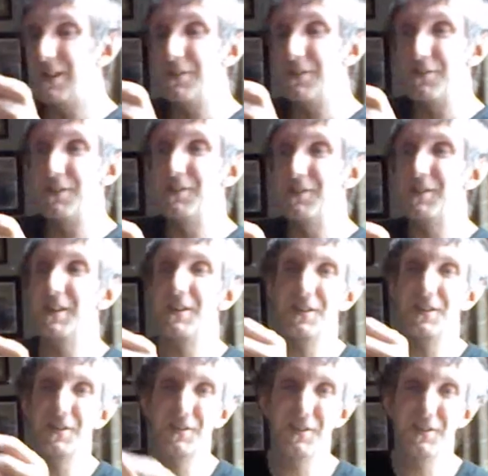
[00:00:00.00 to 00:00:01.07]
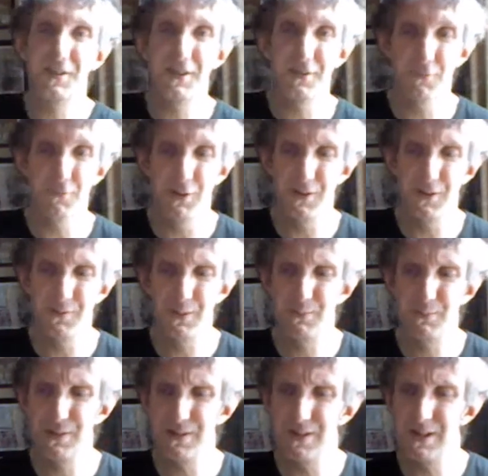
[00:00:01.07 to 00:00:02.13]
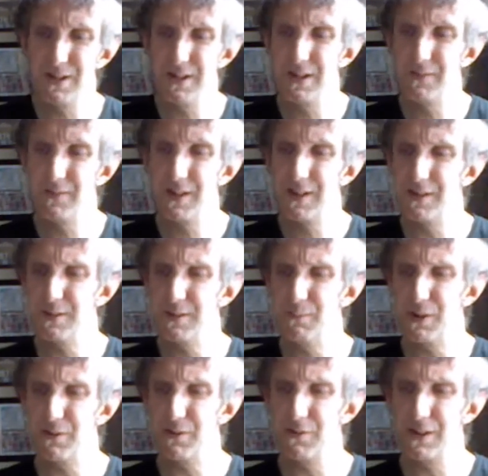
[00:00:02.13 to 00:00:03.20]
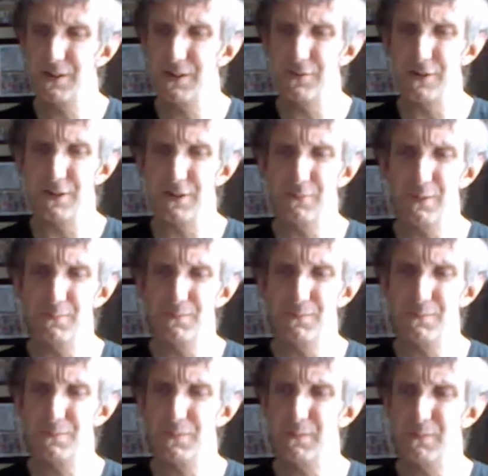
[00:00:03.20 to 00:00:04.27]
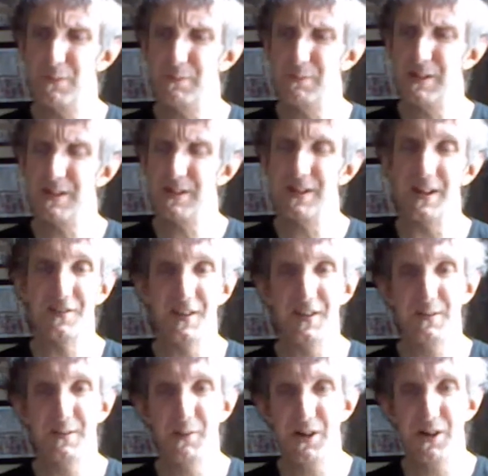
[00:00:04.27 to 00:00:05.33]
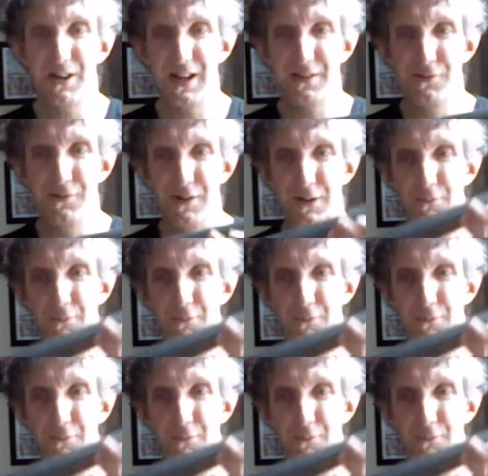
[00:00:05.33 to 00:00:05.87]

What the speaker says: you can see, this is one of them. I think it's the Michelangelo one, probably. Yes, it's the Michelangelo one,